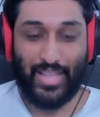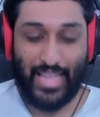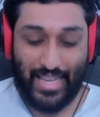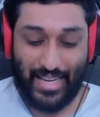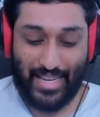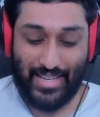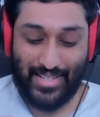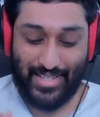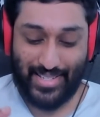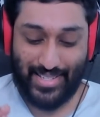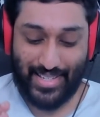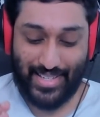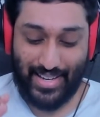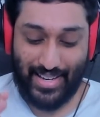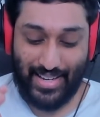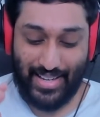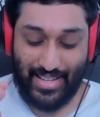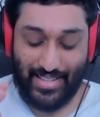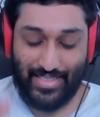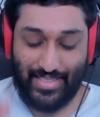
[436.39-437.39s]
It is
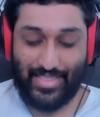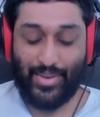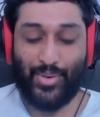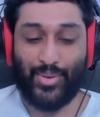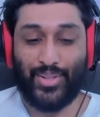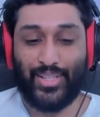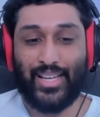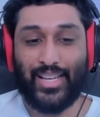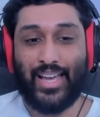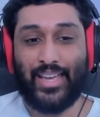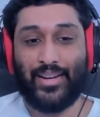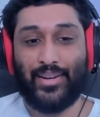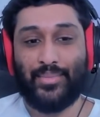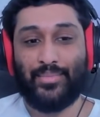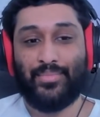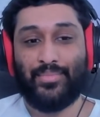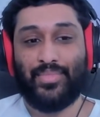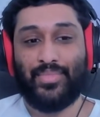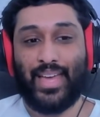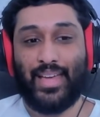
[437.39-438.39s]
the only
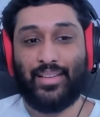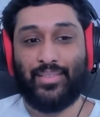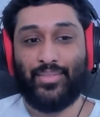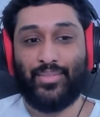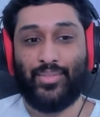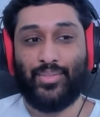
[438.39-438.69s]
item that